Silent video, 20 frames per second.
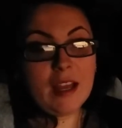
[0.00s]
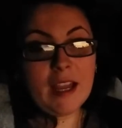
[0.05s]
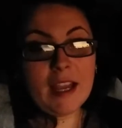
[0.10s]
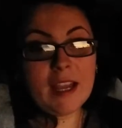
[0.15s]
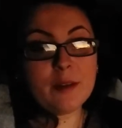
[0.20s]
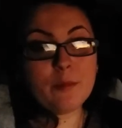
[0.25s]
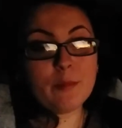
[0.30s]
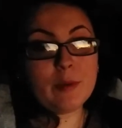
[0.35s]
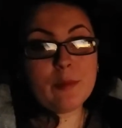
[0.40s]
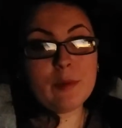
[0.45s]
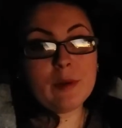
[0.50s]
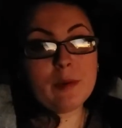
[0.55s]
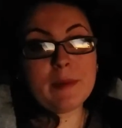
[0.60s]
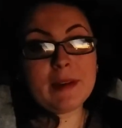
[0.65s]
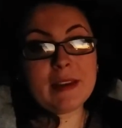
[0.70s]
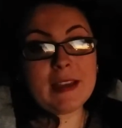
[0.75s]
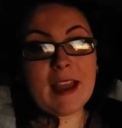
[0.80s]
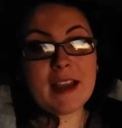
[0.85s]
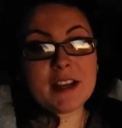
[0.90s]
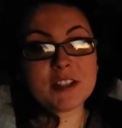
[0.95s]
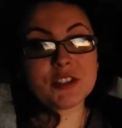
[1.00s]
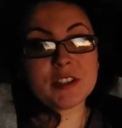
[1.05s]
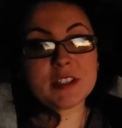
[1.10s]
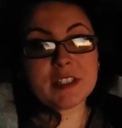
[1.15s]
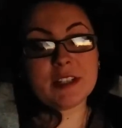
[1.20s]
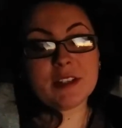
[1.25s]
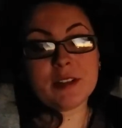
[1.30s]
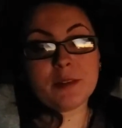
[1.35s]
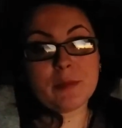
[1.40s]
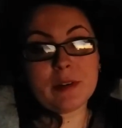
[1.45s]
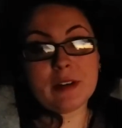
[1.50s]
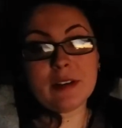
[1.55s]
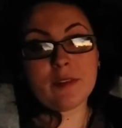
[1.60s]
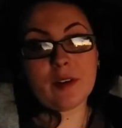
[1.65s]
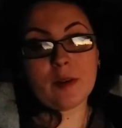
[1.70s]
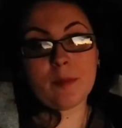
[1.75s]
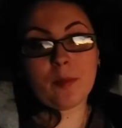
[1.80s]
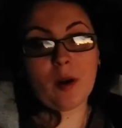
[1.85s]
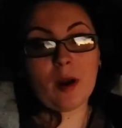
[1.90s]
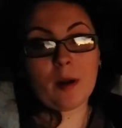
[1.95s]
And we wouldn't be actually getting rid of
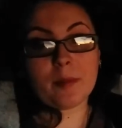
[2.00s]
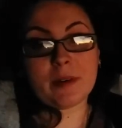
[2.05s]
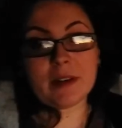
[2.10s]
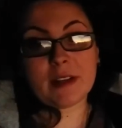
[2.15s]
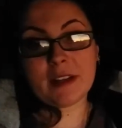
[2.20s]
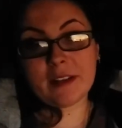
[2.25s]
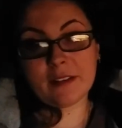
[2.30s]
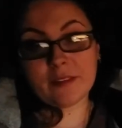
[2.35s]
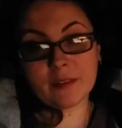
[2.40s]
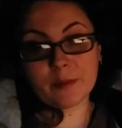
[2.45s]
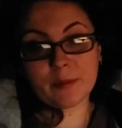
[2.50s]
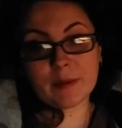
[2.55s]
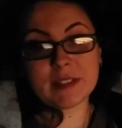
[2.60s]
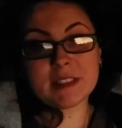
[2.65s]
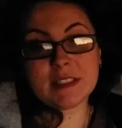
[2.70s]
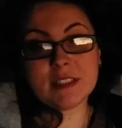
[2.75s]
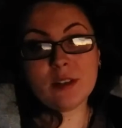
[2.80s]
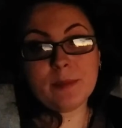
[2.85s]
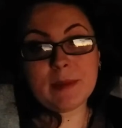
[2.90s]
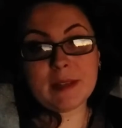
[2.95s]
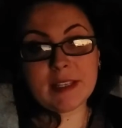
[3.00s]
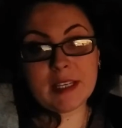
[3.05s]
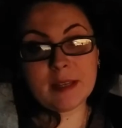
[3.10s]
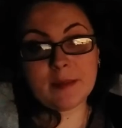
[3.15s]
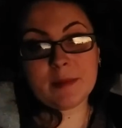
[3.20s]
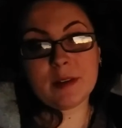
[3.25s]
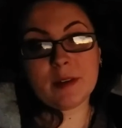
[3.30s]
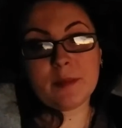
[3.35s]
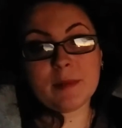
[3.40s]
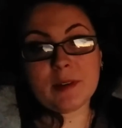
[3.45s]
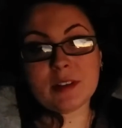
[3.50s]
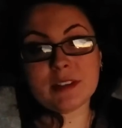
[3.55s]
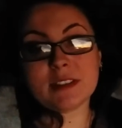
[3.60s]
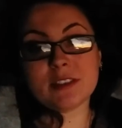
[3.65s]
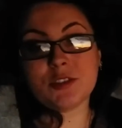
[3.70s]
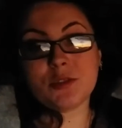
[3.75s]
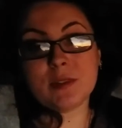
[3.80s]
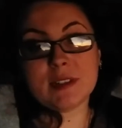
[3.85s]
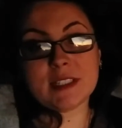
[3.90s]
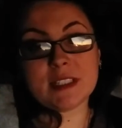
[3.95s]
our property either. We'd still be keeping it because it
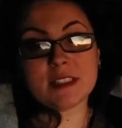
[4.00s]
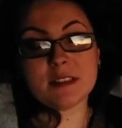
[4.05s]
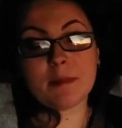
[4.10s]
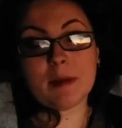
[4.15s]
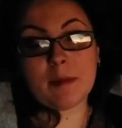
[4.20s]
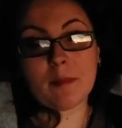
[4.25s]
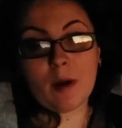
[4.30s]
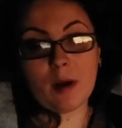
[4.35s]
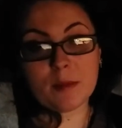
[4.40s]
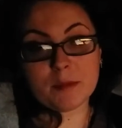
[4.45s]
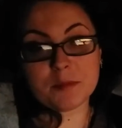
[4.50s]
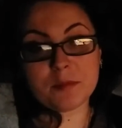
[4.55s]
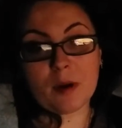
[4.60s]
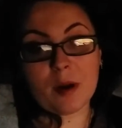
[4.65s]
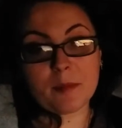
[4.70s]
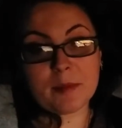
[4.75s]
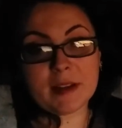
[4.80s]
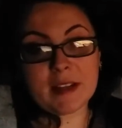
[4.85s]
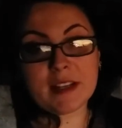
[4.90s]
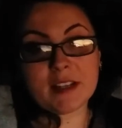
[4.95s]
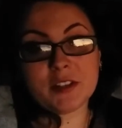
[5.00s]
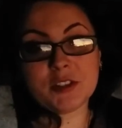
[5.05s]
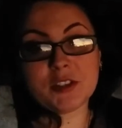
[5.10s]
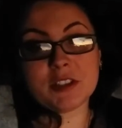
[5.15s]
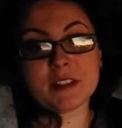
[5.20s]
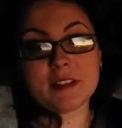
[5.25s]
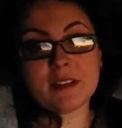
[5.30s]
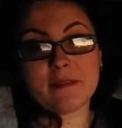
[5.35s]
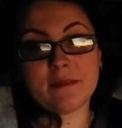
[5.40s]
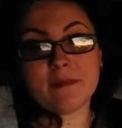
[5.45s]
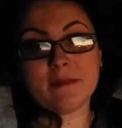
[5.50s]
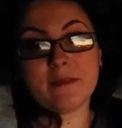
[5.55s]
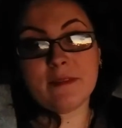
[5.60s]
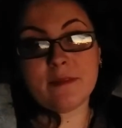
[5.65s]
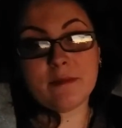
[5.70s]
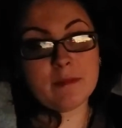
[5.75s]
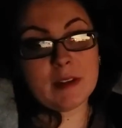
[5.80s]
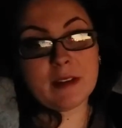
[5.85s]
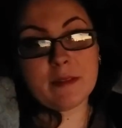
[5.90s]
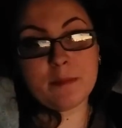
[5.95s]
joins into my mom's property, and it just
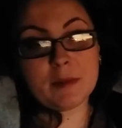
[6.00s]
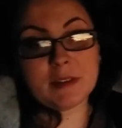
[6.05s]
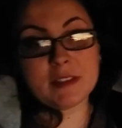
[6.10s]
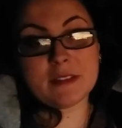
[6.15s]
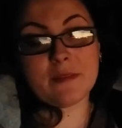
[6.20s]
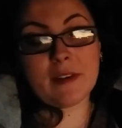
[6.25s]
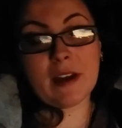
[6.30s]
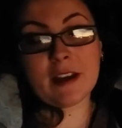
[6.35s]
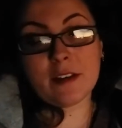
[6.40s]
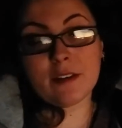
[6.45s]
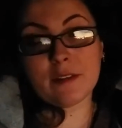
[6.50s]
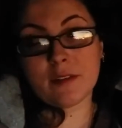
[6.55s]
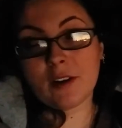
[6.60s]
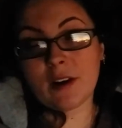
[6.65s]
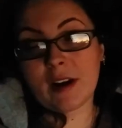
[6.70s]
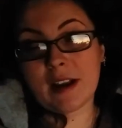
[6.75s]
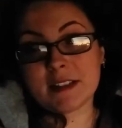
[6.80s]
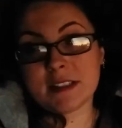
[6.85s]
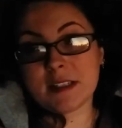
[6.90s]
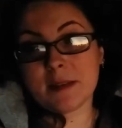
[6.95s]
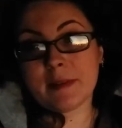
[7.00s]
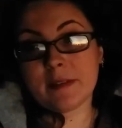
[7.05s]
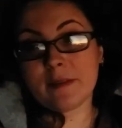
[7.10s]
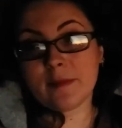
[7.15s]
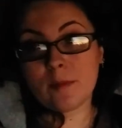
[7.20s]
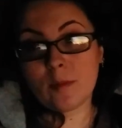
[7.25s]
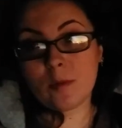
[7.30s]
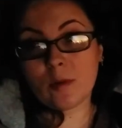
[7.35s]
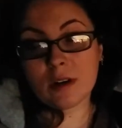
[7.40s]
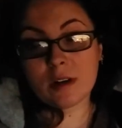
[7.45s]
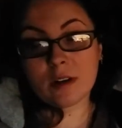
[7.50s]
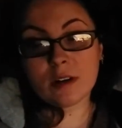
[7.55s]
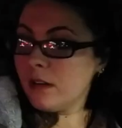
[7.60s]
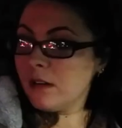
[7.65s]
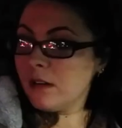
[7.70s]
in it puts the value of her house up even more.